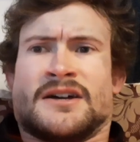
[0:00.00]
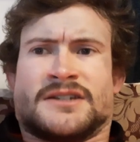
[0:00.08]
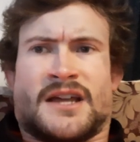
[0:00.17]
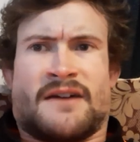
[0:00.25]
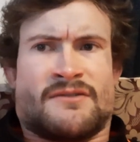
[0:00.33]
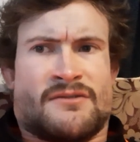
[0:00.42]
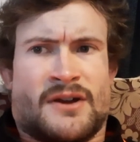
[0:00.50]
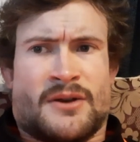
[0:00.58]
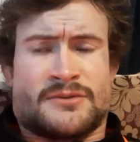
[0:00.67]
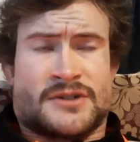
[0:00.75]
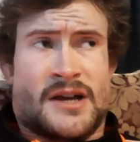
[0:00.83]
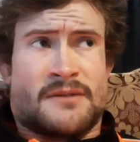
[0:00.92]
David
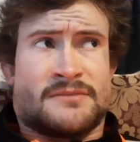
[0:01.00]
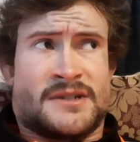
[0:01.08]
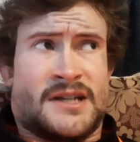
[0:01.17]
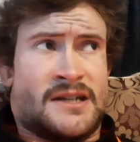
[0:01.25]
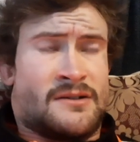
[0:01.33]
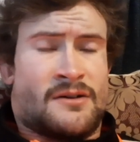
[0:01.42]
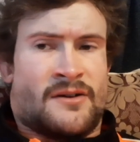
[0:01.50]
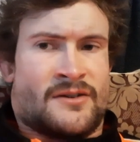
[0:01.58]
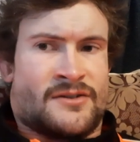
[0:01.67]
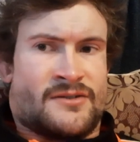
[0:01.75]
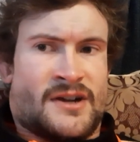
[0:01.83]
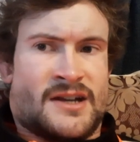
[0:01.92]
Reynolds comes in,
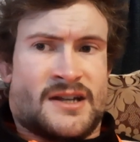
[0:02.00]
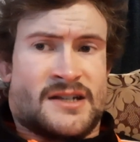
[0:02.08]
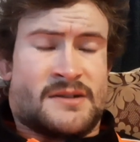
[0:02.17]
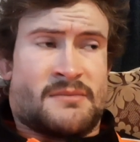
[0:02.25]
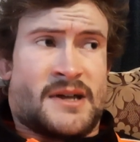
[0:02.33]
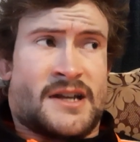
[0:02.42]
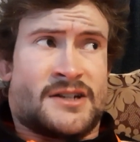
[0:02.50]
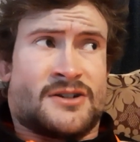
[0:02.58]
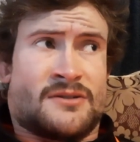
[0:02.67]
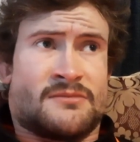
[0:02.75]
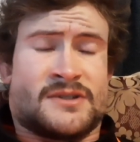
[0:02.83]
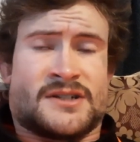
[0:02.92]
Andre does a better
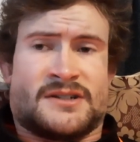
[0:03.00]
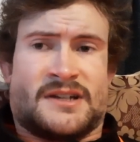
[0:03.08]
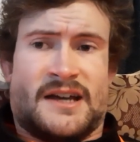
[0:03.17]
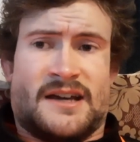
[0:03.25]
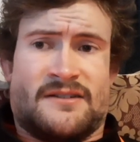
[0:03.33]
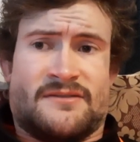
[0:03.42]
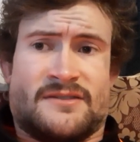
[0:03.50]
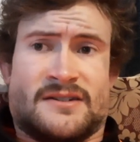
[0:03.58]
job than Dave.